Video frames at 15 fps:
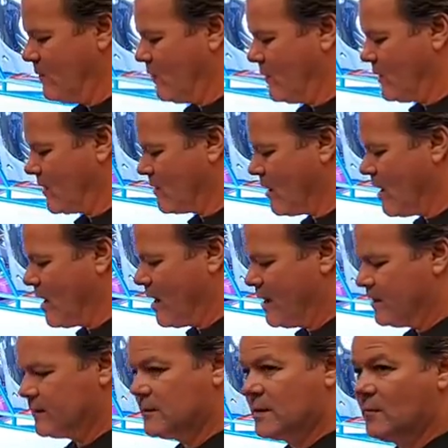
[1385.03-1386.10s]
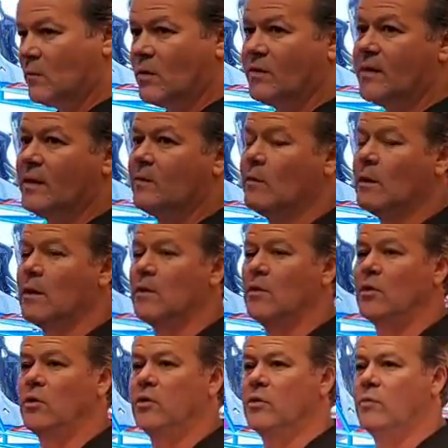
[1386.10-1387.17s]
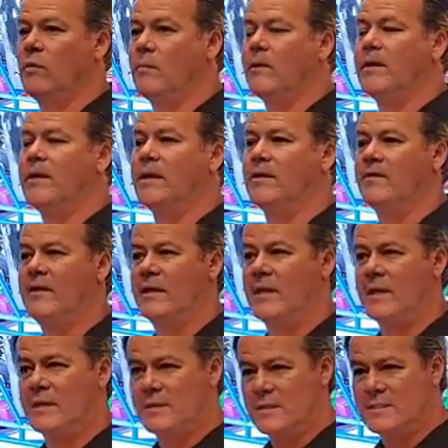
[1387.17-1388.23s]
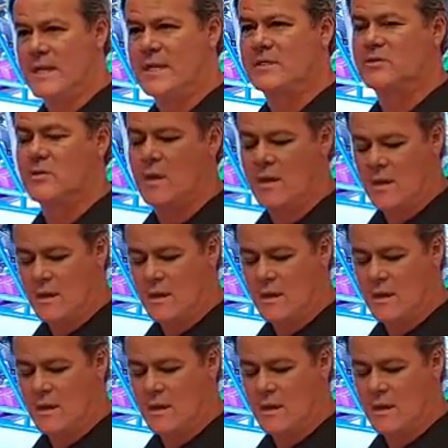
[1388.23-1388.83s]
with the car, and one thing we learned when we did the Textron